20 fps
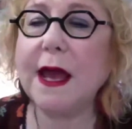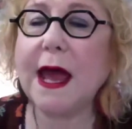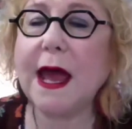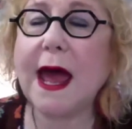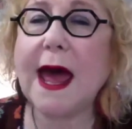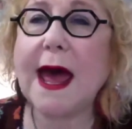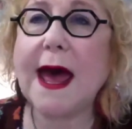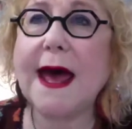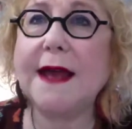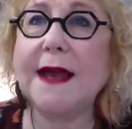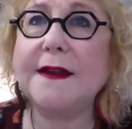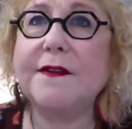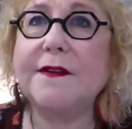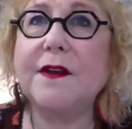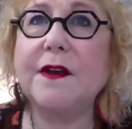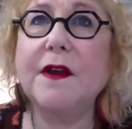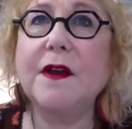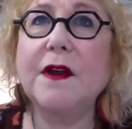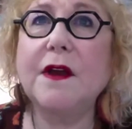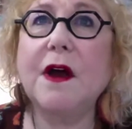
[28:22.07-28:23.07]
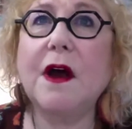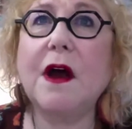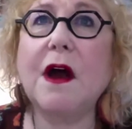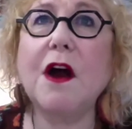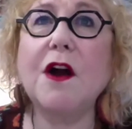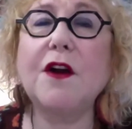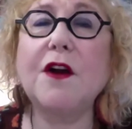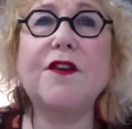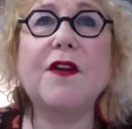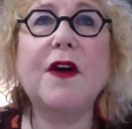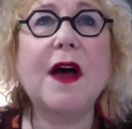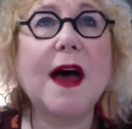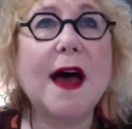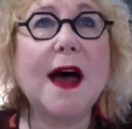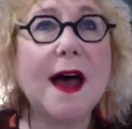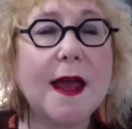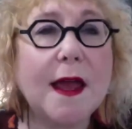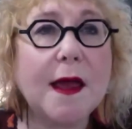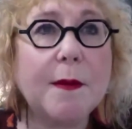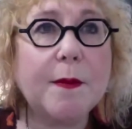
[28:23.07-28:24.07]
at our
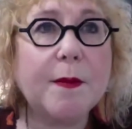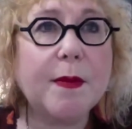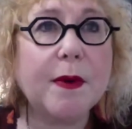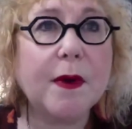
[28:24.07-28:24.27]
type,